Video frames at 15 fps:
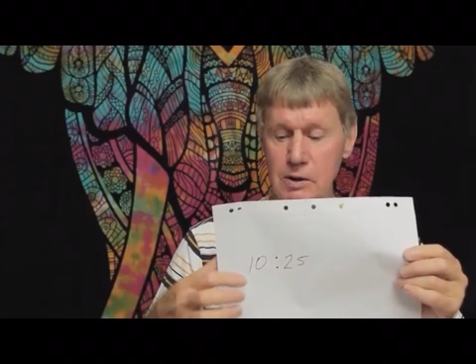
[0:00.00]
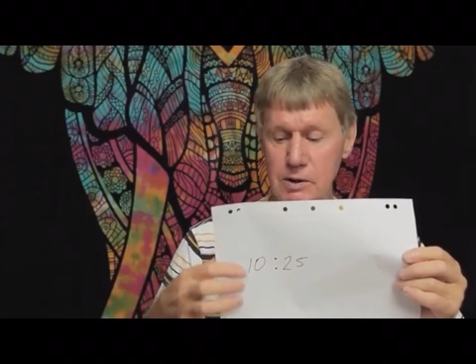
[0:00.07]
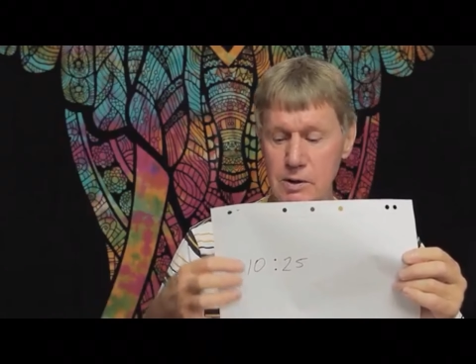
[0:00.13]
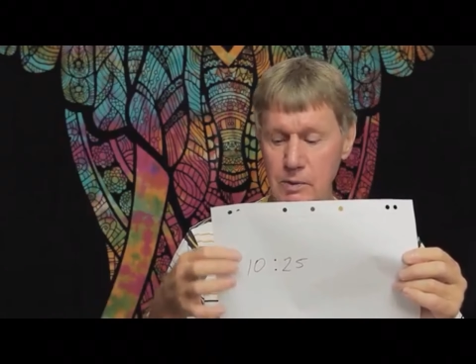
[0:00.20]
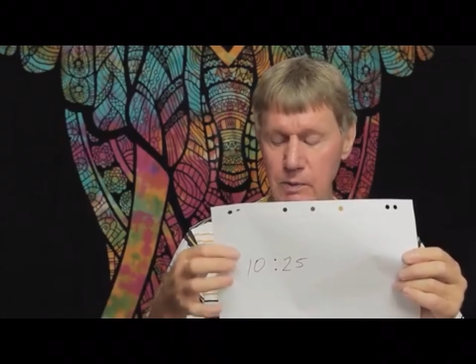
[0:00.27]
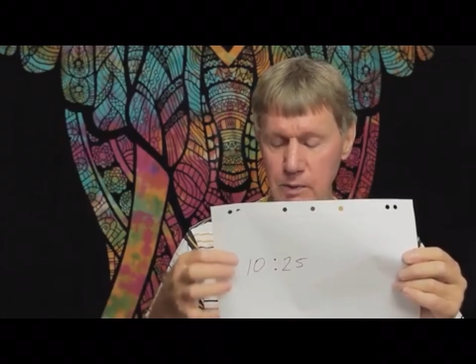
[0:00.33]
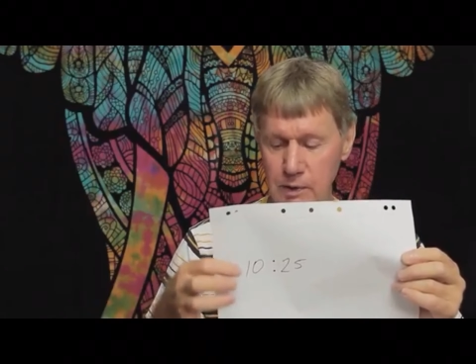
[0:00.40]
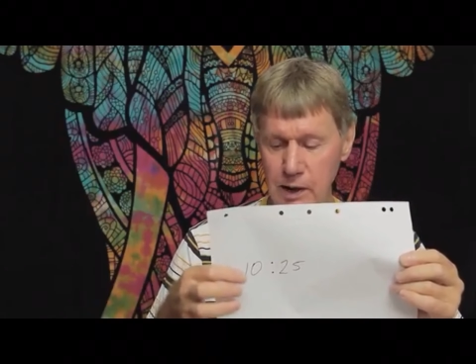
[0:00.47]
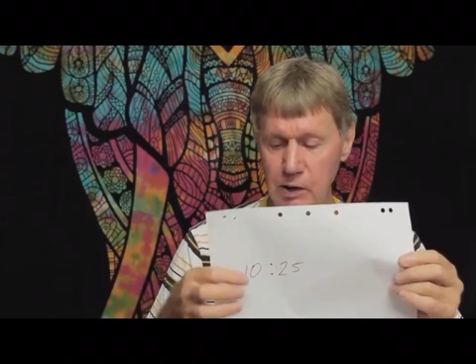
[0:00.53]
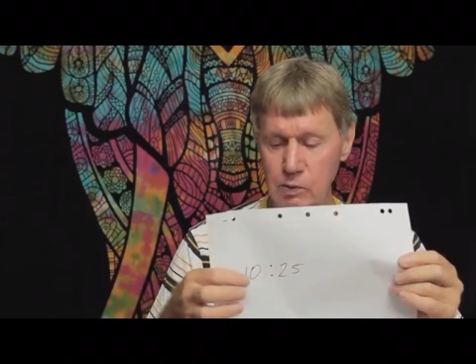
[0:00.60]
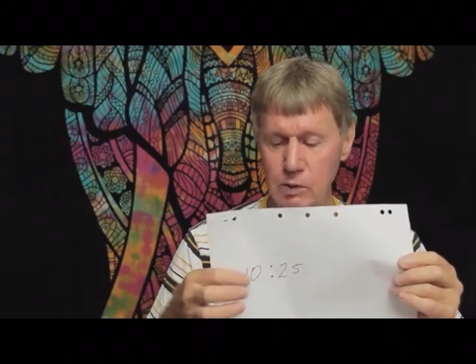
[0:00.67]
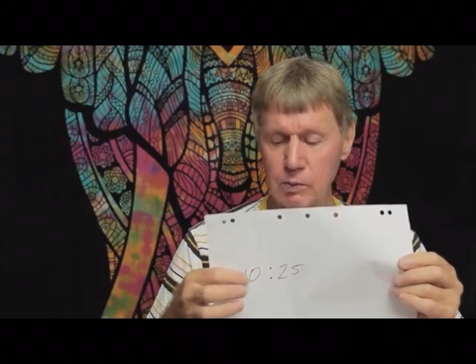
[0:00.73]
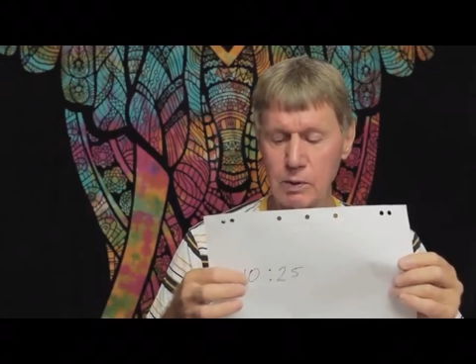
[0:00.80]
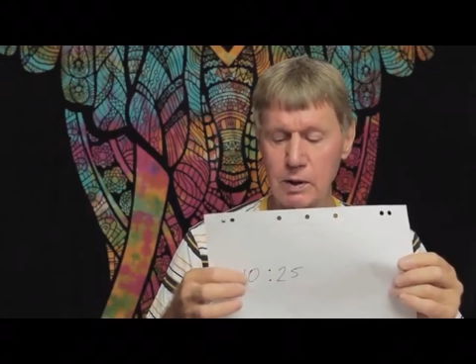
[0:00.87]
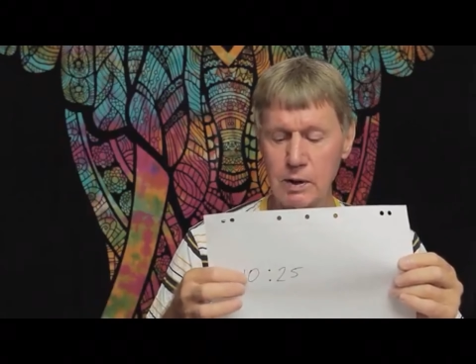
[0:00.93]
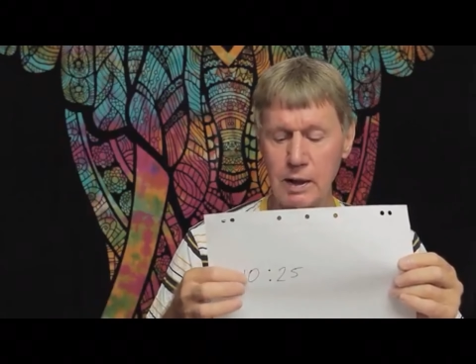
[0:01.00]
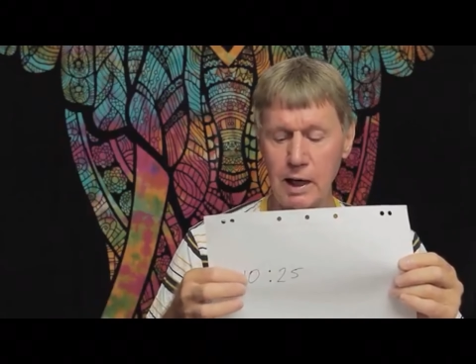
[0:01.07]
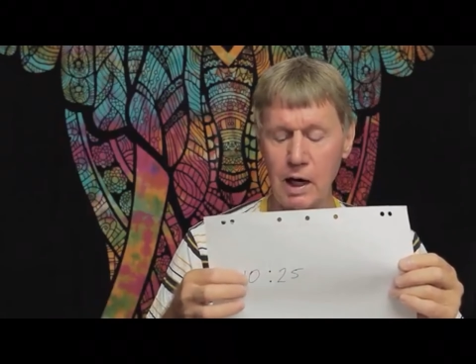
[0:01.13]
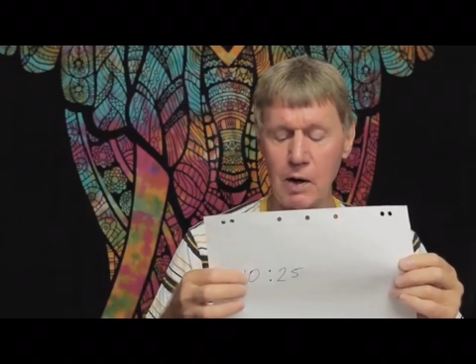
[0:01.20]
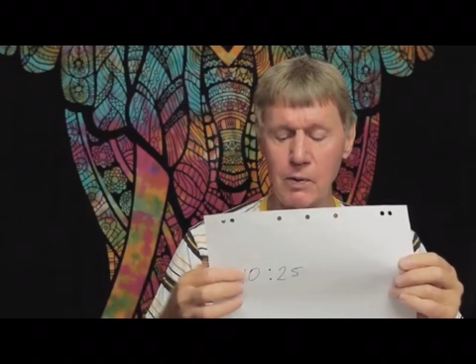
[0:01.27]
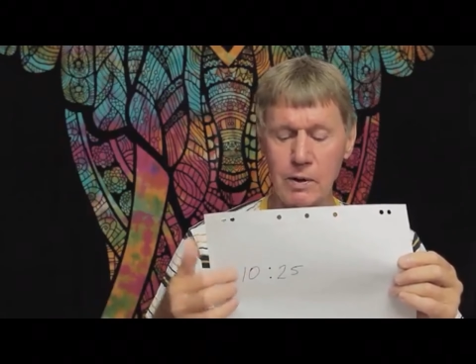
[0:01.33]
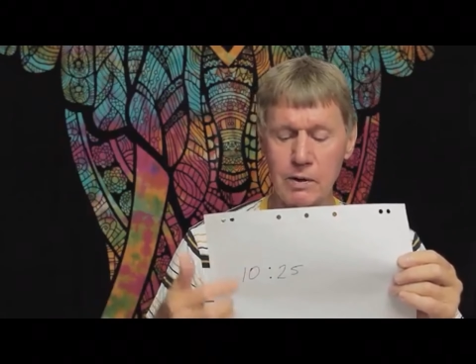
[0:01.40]
So that would be the
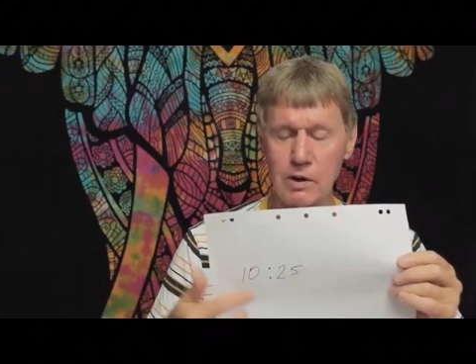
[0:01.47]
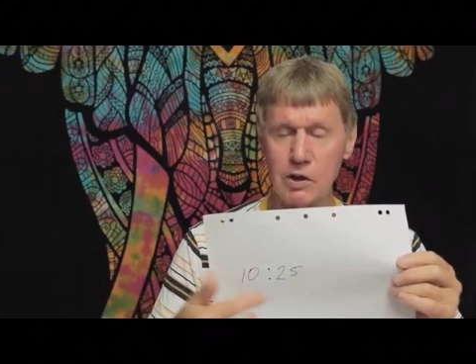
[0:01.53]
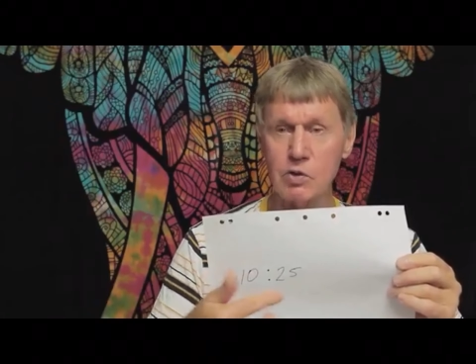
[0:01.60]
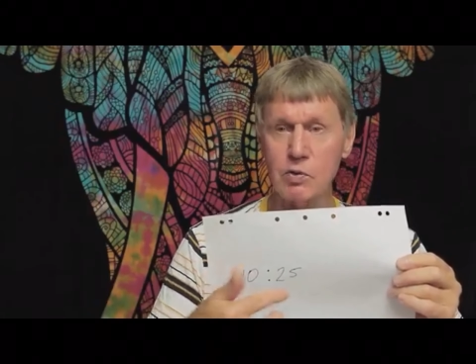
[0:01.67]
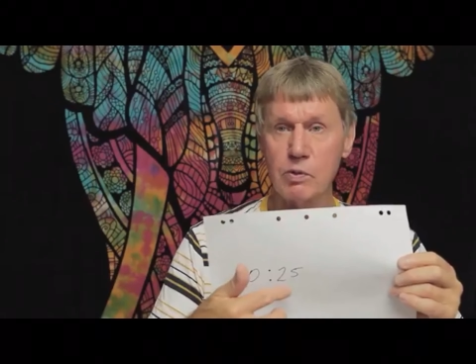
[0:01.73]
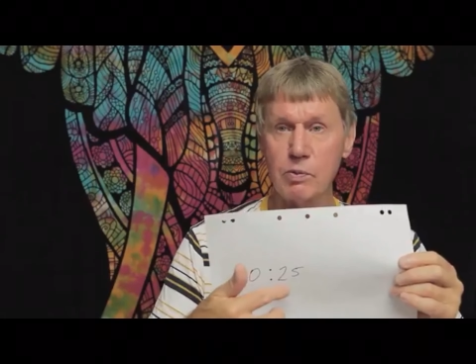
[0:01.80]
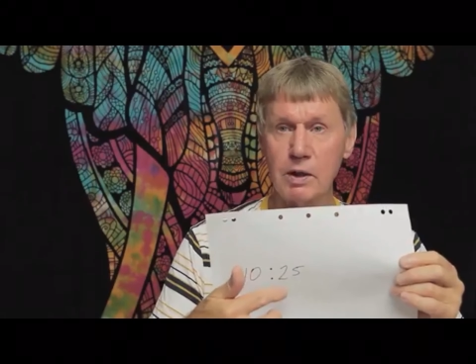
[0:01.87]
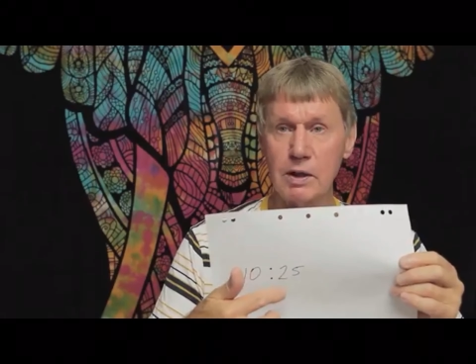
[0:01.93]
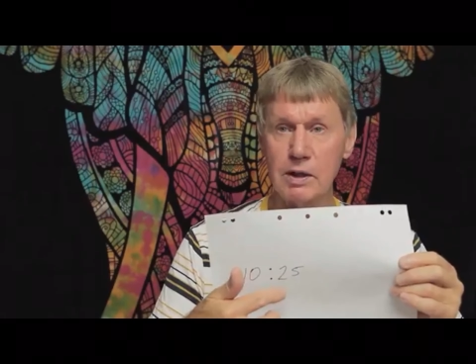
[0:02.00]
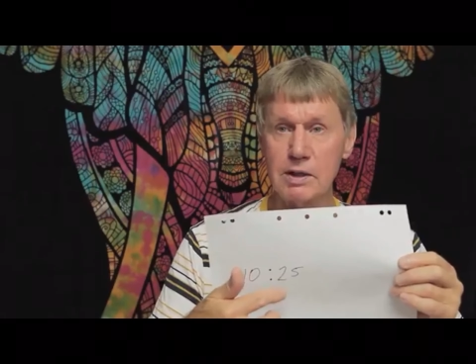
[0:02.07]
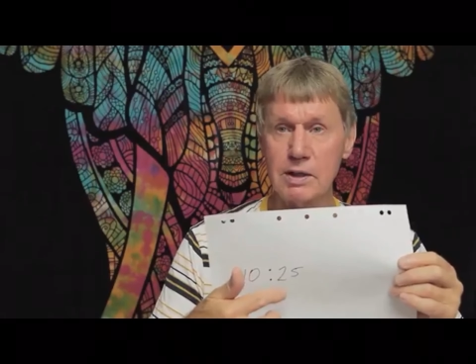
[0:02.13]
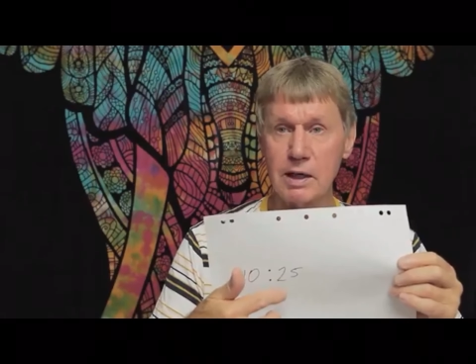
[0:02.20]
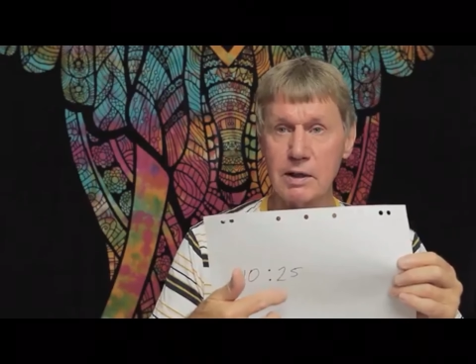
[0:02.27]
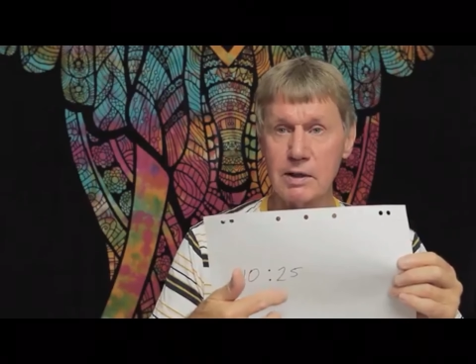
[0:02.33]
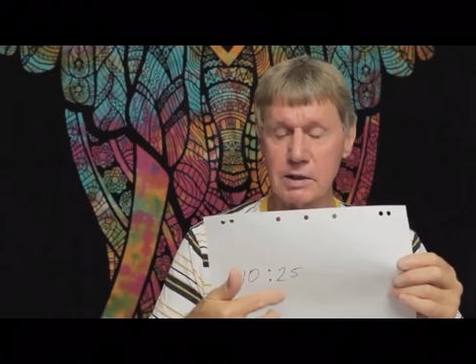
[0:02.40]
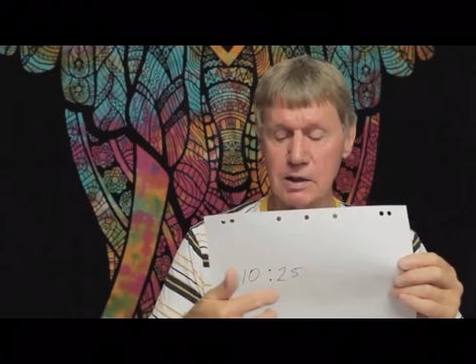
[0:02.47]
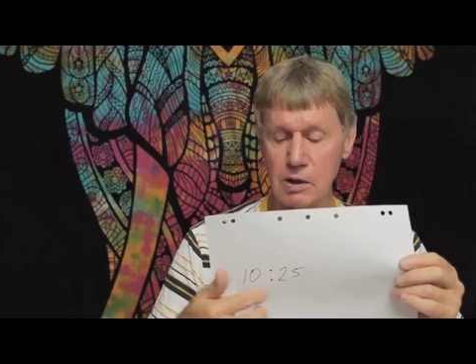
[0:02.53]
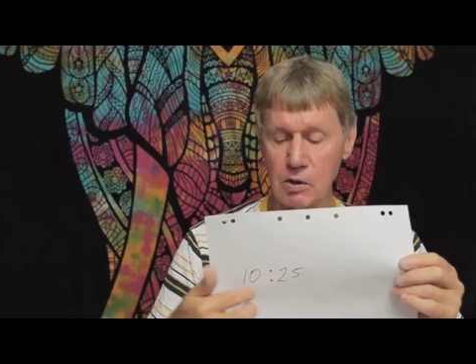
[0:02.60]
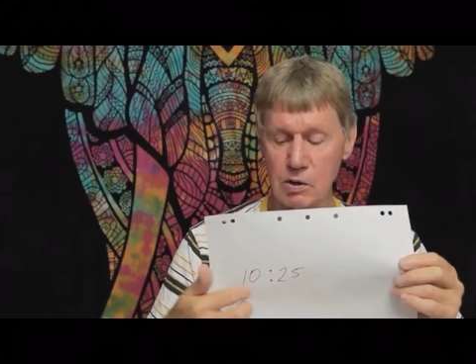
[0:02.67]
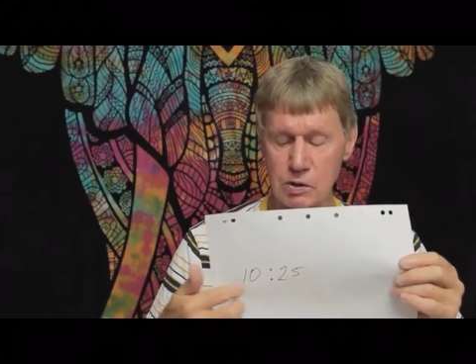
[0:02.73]
hour and those would be the seconds and